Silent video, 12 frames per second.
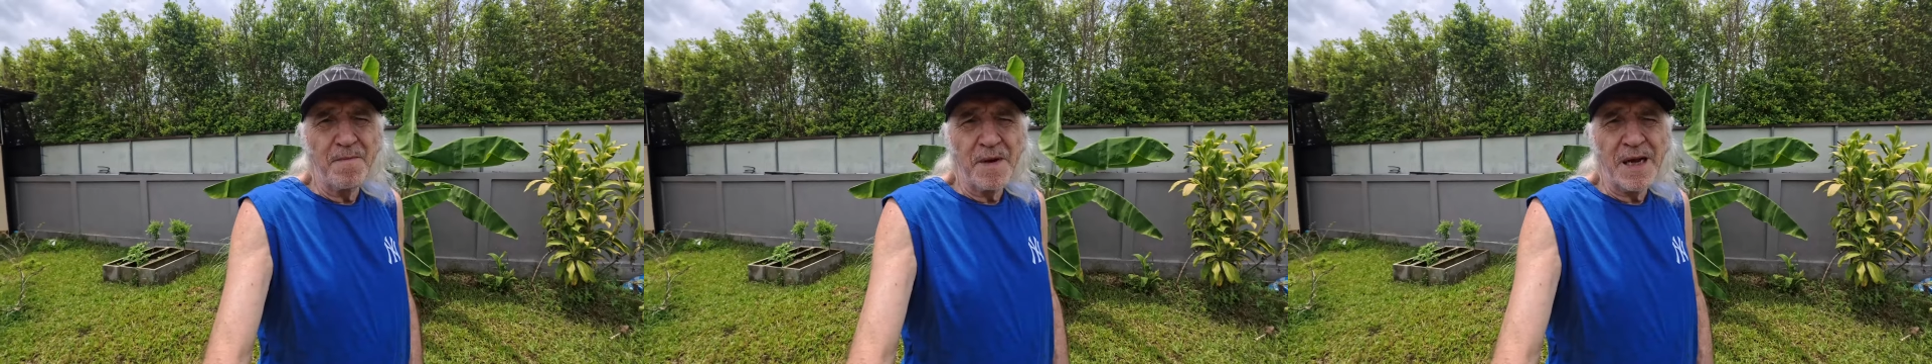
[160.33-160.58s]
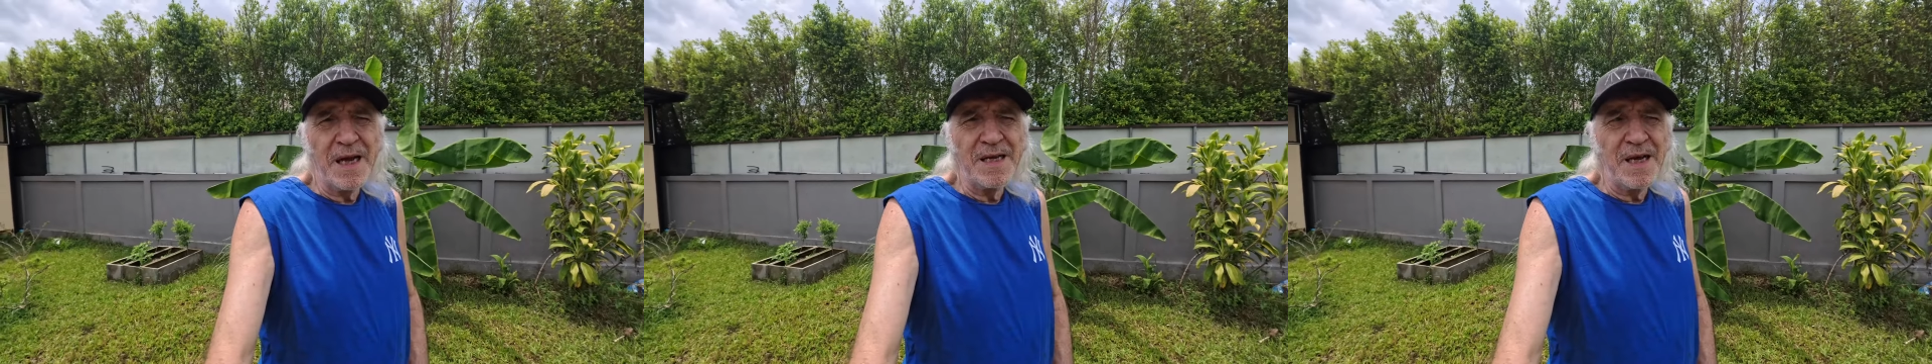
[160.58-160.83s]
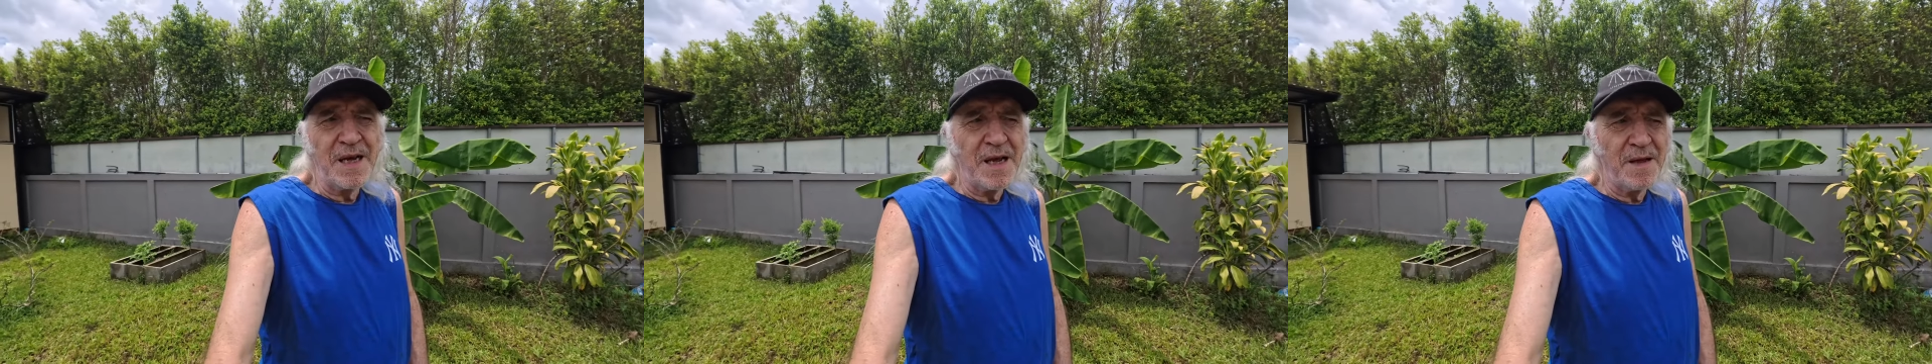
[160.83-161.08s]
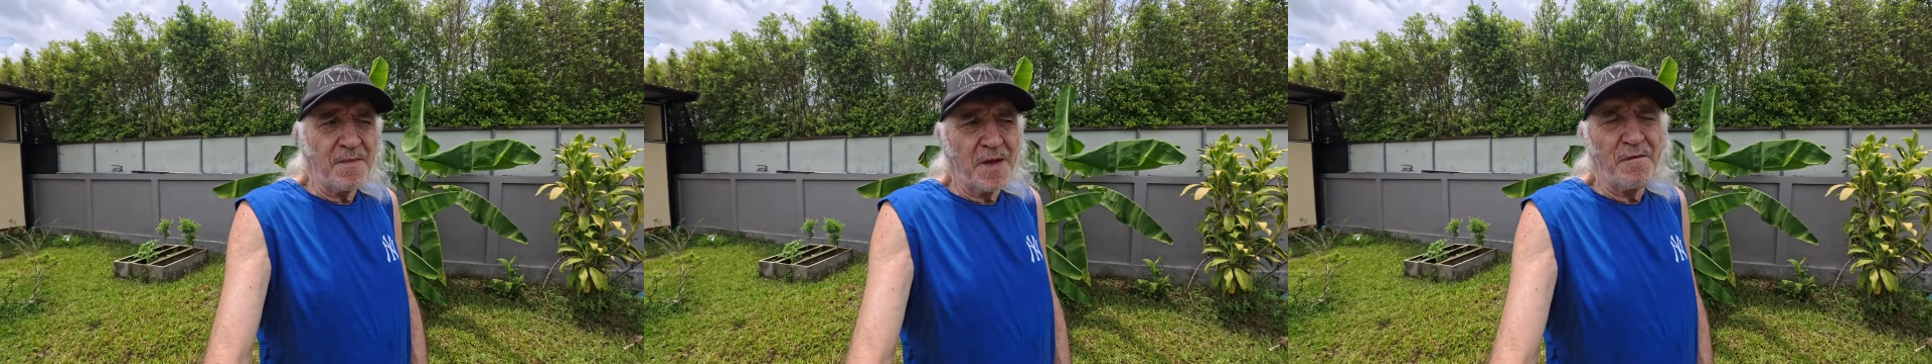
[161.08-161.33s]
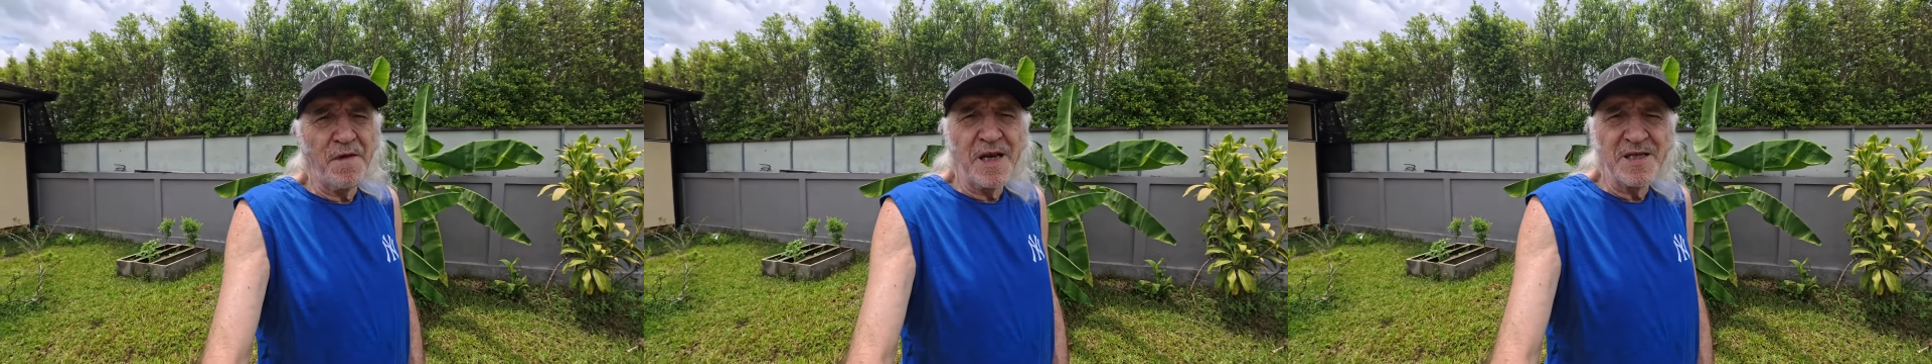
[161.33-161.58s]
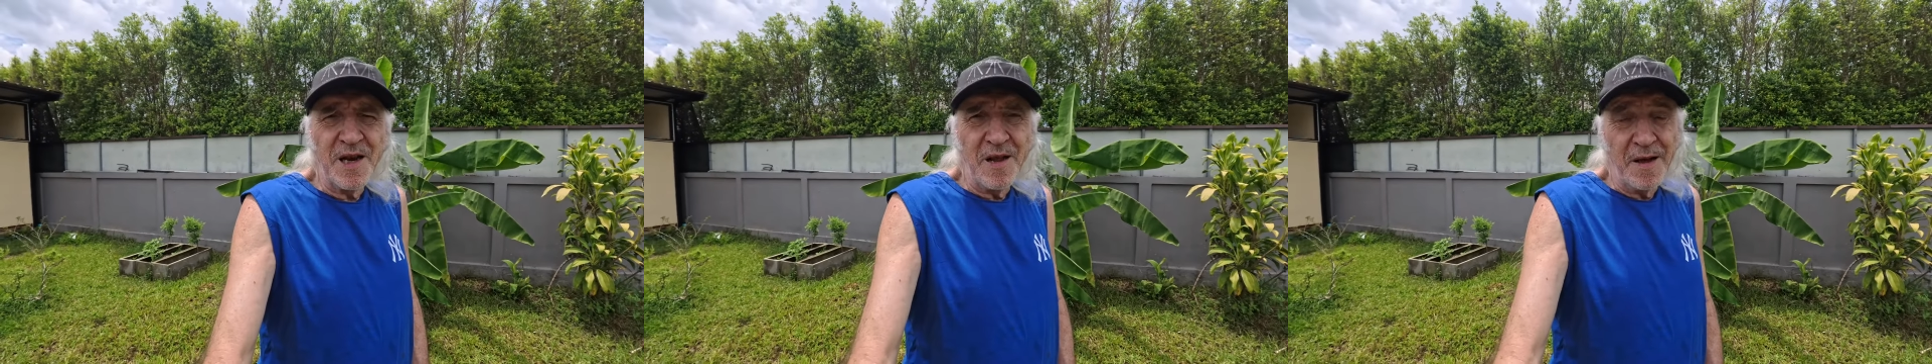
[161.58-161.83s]
getting a
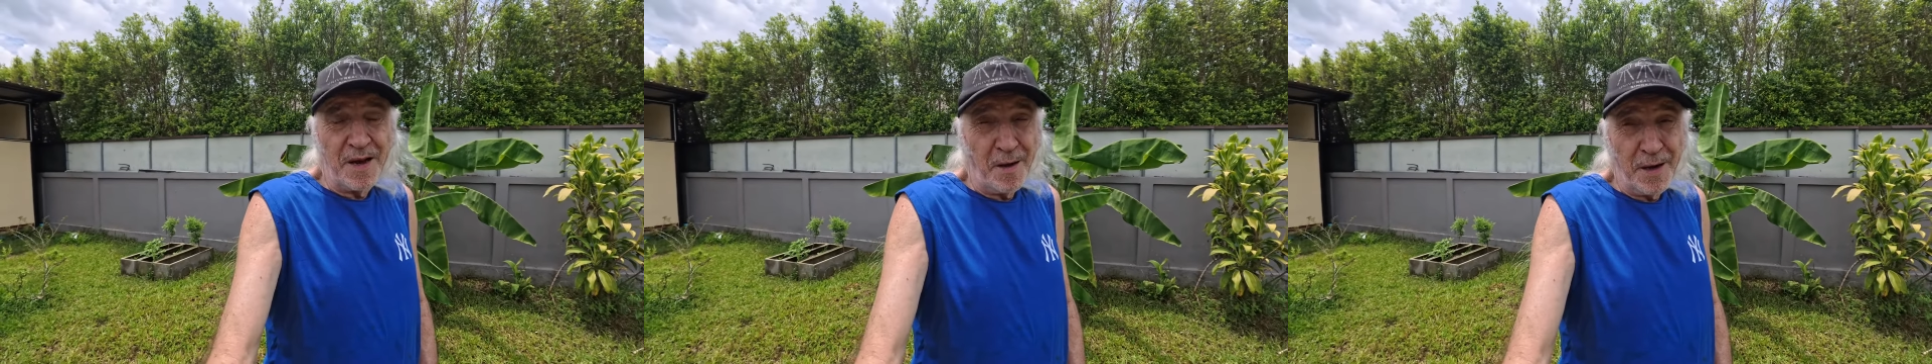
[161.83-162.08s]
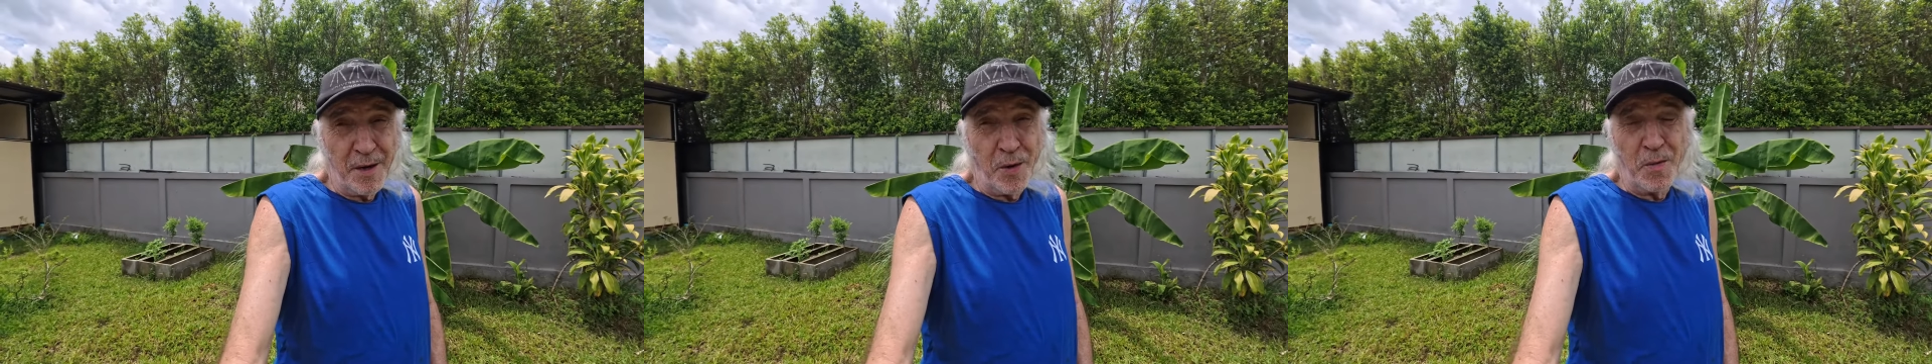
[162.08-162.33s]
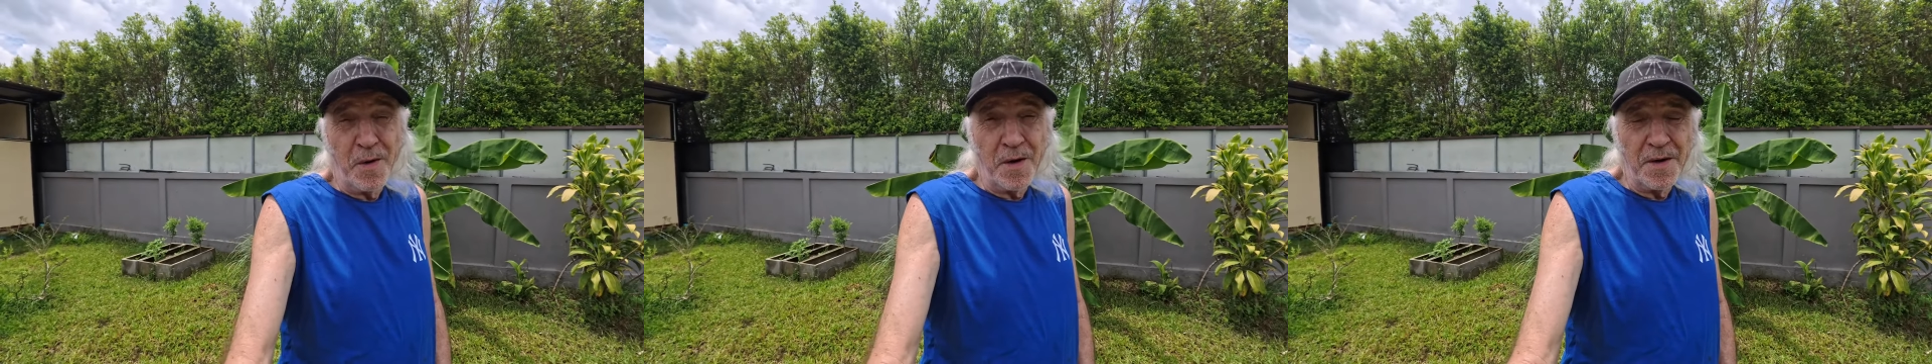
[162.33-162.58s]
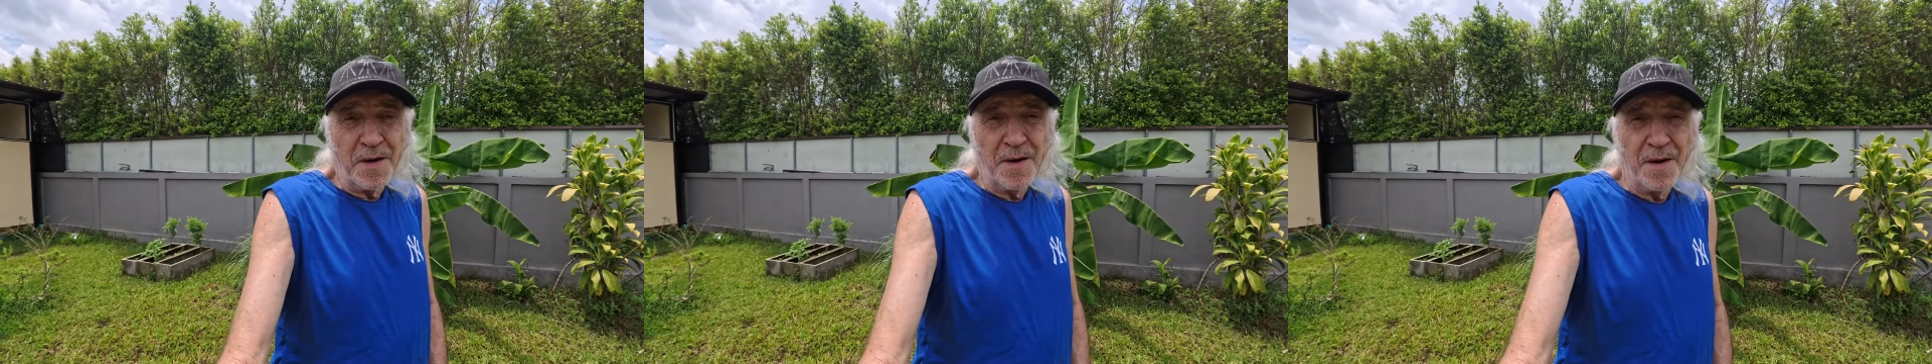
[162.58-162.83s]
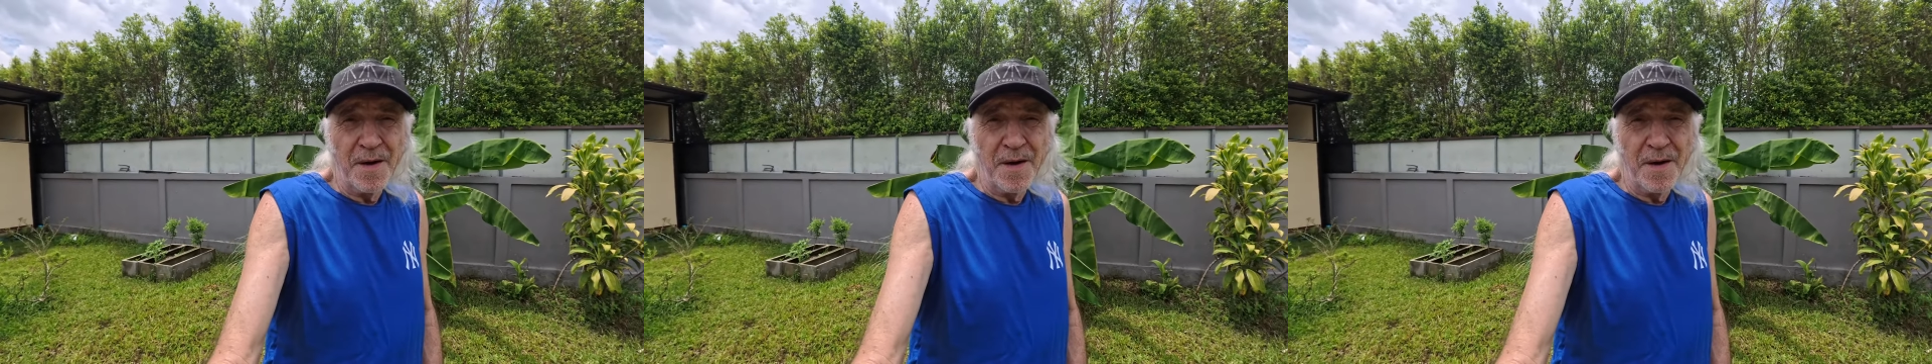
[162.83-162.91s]
visa like I got one